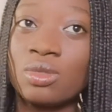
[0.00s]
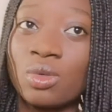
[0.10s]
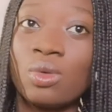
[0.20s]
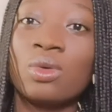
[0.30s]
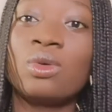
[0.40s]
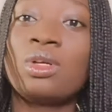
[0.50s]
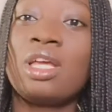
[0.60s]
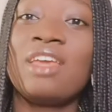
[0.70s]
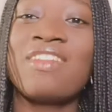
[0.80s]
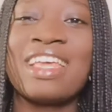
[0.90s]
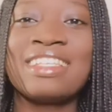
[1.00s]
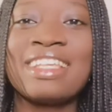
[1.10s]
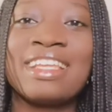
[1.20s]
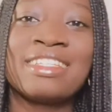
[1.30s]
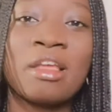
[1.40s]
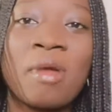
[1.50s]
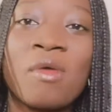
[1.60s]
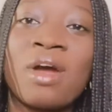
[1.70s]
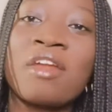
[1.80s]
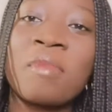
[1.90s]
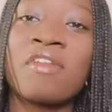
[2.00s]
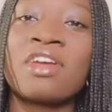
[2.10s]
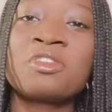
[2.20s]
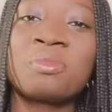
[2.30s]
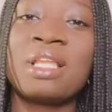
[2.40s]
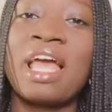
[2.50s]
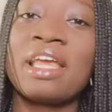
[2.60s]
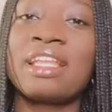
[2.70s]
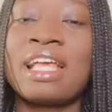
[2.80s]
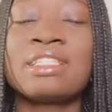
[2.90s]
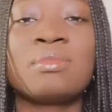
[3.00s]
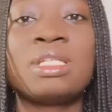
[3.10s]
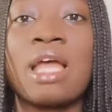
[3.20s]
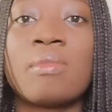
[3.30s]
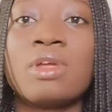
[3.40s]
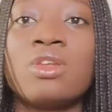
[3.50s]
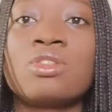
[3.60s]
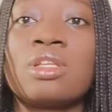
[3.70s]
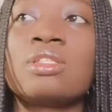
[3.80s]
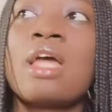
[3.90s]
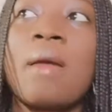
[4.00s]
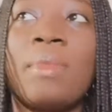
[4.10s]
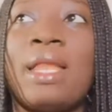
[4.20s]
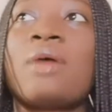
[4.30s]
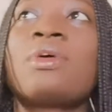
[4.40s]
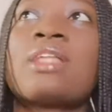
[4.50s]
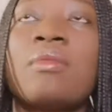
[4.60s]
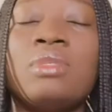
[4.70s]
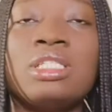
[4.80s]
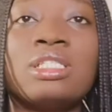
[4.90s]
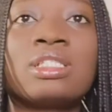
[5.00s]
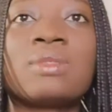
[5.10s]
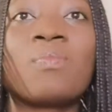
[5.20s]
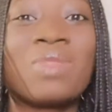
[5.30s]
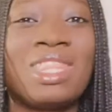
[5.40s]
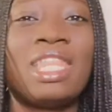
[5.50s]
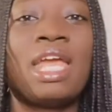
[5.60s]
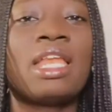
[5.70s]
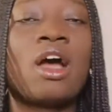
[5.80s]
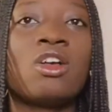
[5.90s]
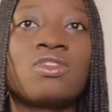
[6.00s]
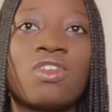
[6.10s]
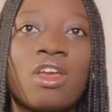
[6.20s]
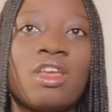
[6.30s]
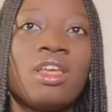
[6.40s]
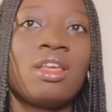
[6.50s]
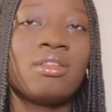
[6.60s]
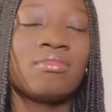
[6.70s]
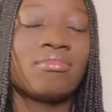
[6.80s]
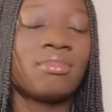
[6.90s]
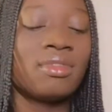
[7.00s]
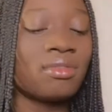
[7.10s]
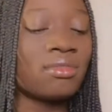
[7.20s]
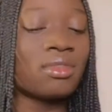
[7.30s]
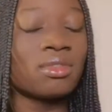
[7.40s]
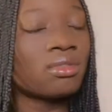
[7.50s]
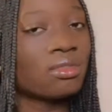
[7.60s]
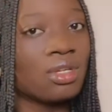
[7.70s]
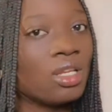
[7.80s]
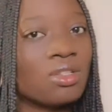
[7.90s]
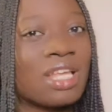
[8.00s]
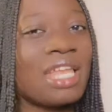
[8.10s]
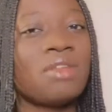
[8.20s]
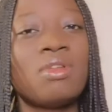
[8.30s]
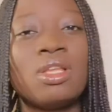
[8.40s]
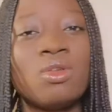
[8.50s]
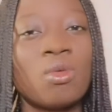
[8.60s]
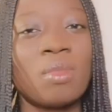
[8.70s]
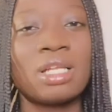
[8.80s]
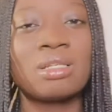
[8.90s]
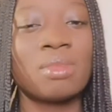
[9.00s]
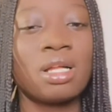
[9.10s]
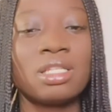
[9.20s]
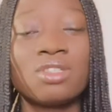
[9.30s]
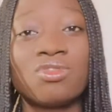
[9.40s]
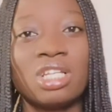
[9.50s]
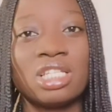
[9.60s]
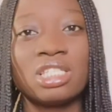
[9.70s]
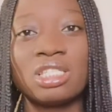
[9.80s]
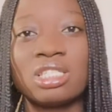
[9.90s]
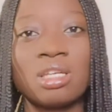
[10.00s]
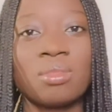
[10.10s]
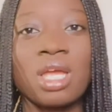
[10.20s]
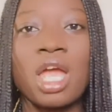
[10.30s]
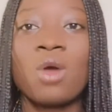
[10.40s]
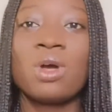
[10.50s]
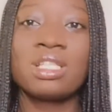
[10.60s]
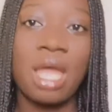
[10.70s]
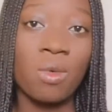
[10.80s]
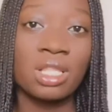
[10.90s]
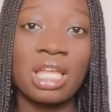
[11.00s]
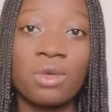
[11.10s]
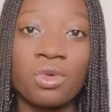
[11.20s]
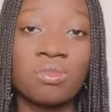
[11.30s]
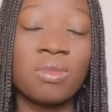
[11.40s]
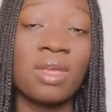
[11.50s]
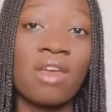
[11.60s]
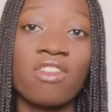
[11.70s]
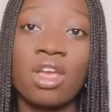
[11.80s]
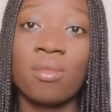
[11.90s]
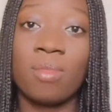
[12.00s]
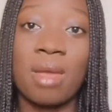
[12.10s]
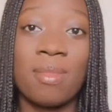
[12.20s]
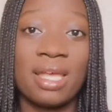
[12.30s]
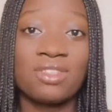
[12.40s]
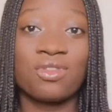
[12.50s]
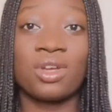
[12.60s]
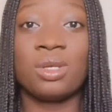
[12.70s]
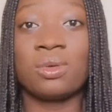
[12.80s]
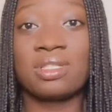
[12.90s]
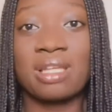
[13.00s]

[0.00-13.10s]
So if I say this, then one of my friends would be like, doesn't mean I'm not innocent. But like what I mean is, then I was very innocent. I didn't really know much about this relationship. What I wanted was maybe a best friend or